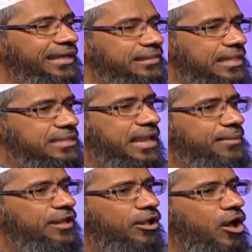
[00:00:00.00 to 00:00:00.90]
In the
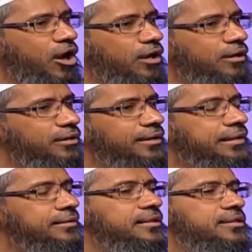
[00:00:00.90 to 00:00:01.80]
Islamic law,
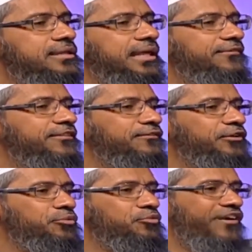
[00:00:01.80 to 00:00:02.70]
the slave is
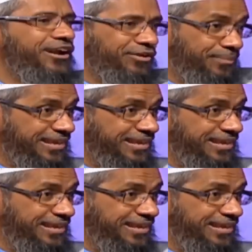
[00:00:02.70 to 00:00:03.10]
free to move around.